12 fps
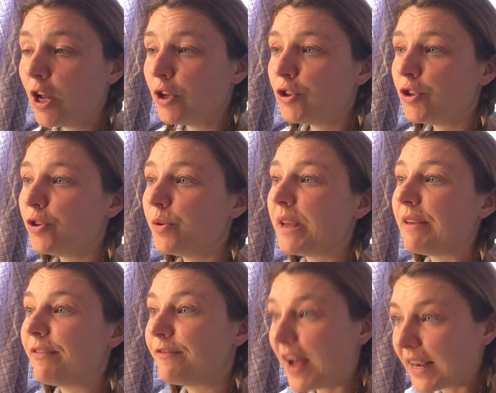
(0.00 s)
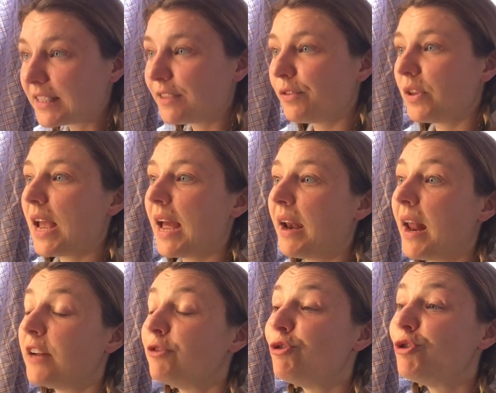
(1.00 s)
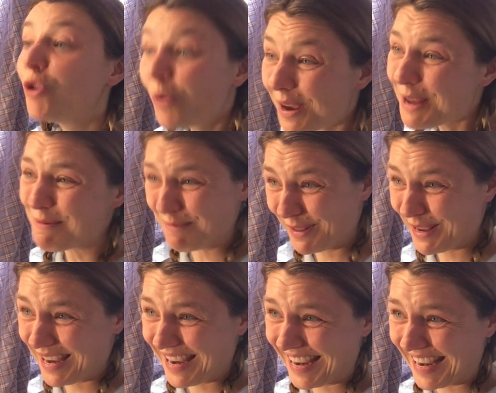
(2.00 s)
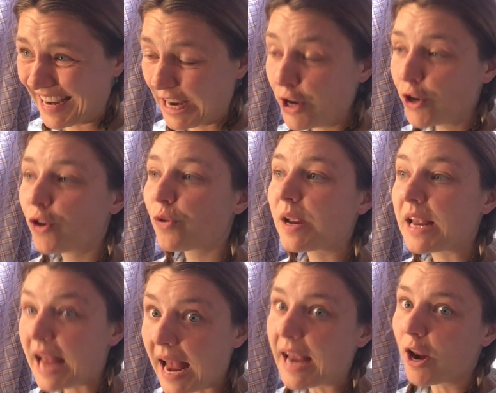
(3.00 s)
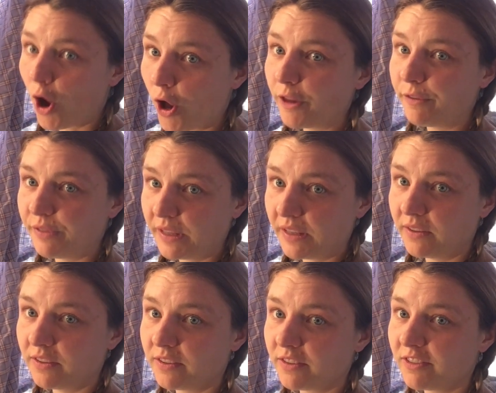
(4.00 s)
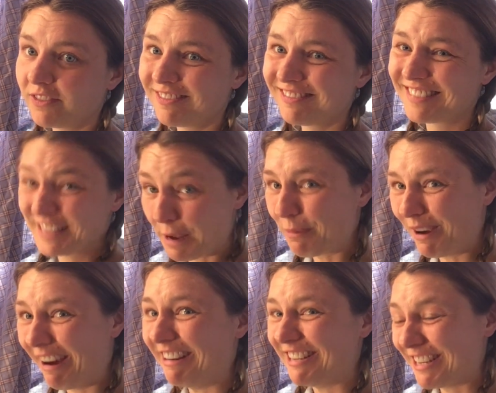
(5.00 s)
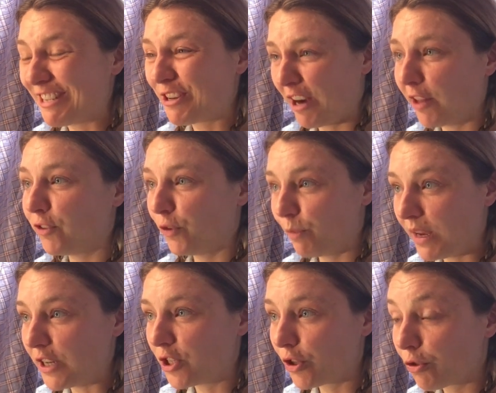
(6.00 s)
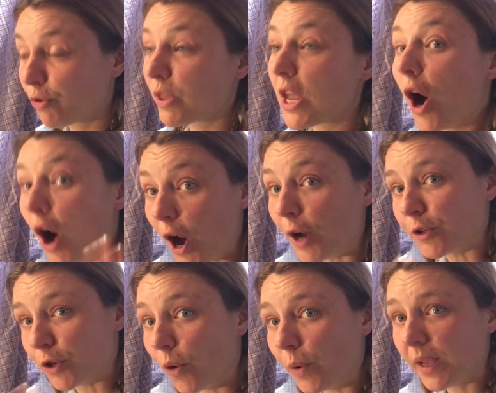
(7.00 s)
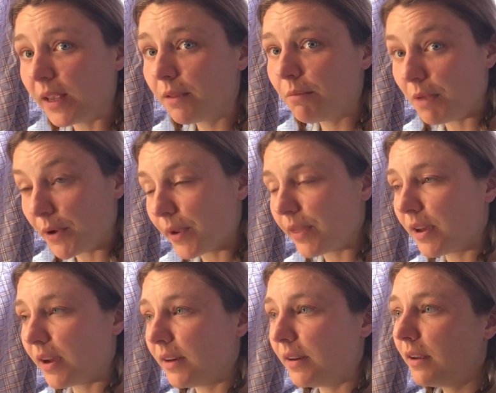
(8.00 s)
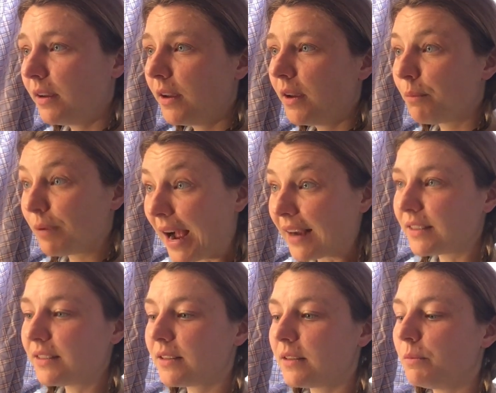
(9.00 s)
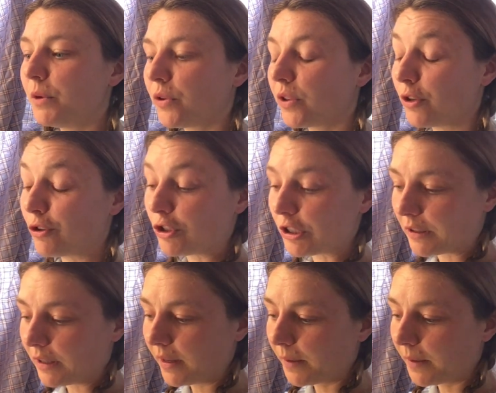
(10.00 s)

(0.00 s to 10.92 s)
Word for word: to effectively and enjoyably create all of this subconscious transformation through the ongoing mirrorthon practice and mirrorthon journey.